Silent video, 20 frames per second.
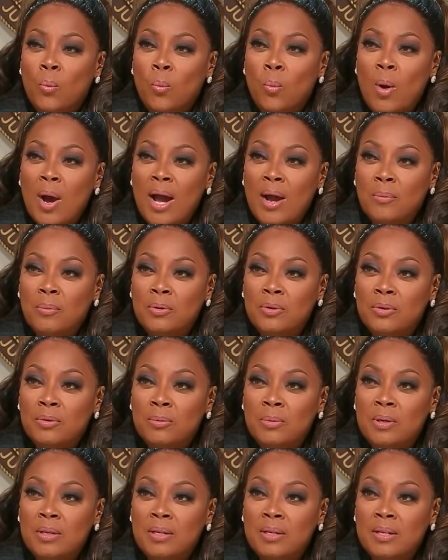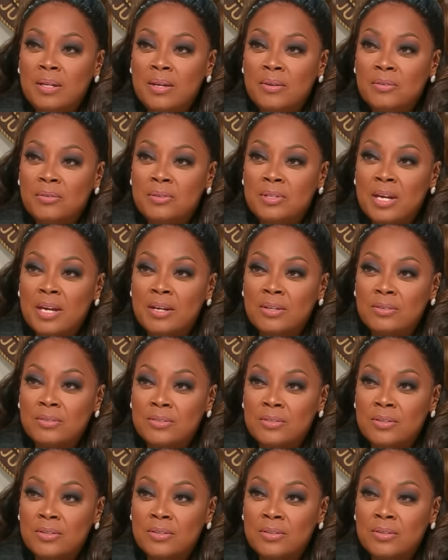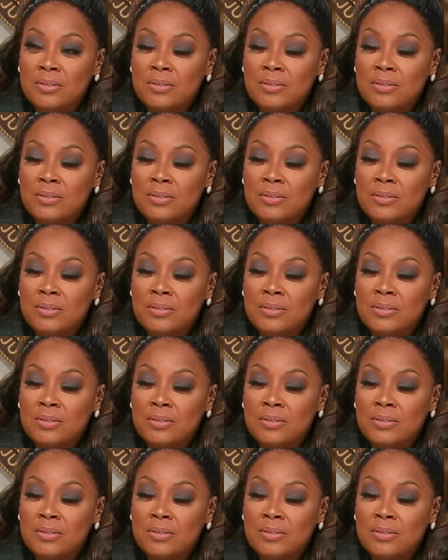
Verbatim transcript: Why were you in another town, sir?